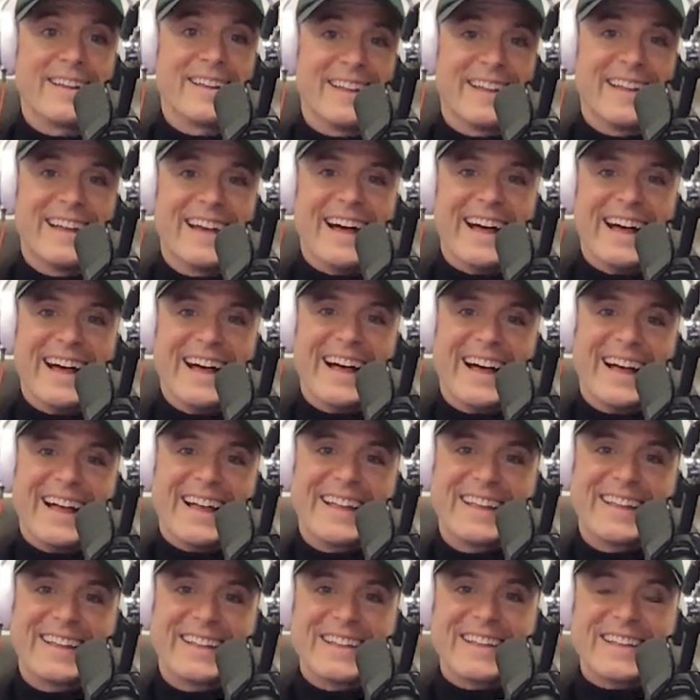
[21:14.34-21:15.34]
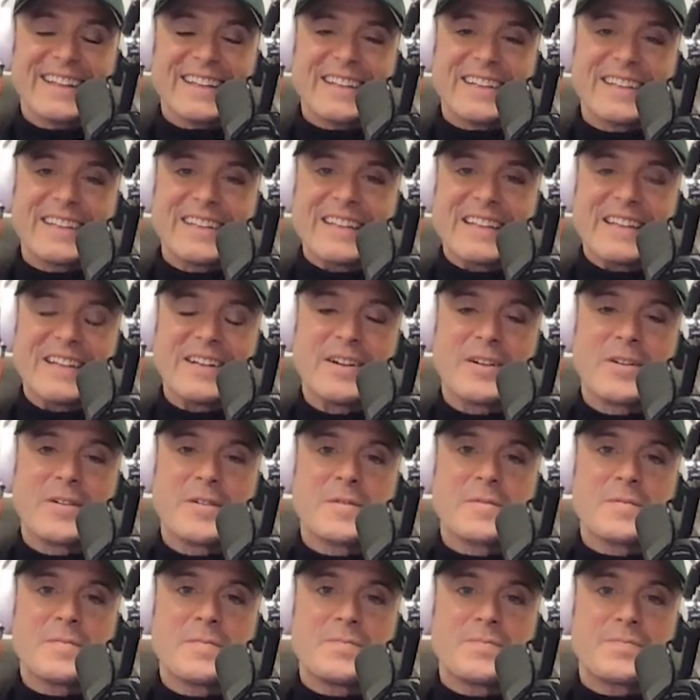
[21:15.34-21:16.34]

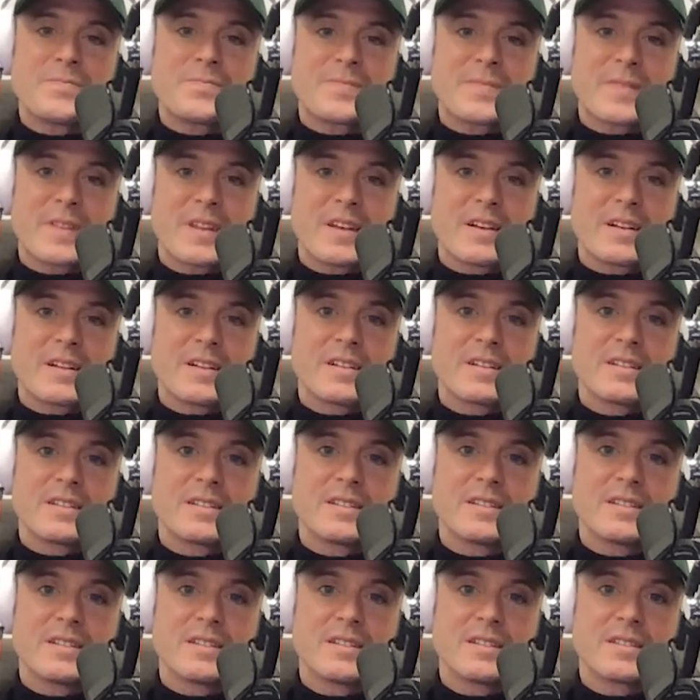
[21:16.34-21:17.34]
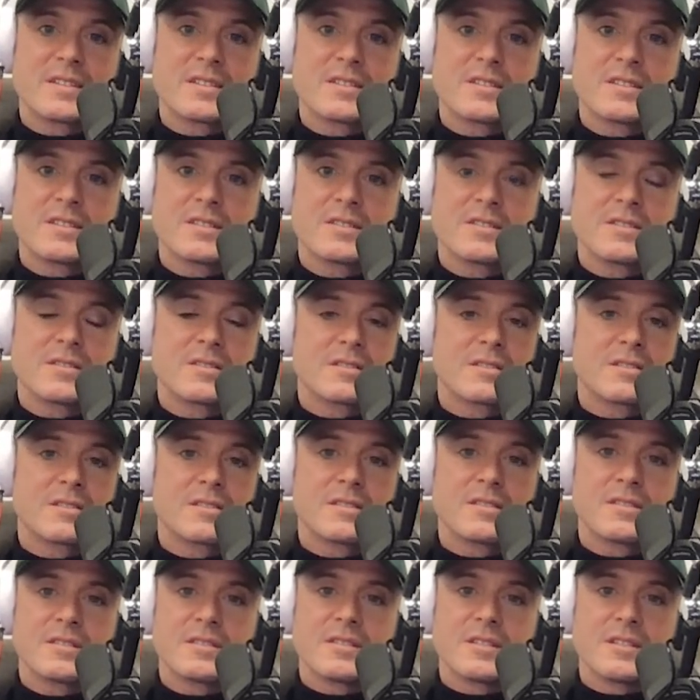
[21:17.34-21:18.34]

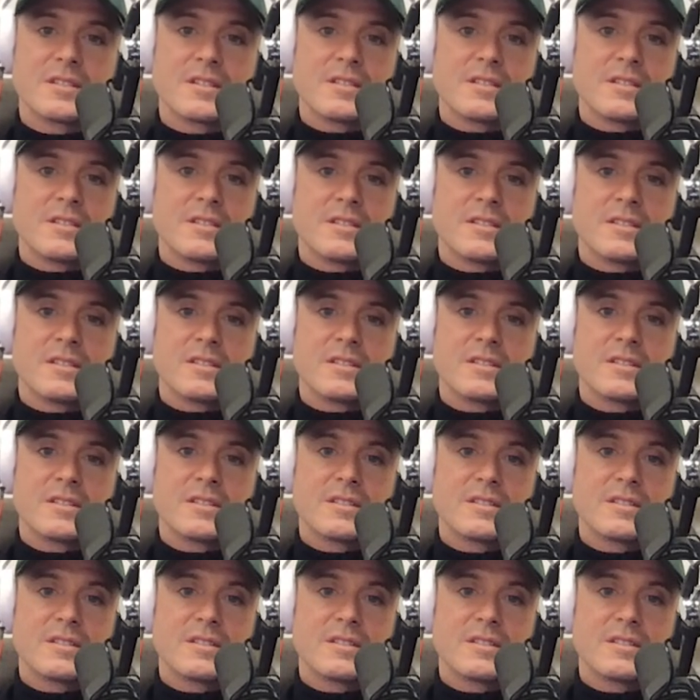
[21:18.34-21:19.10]
[no speech]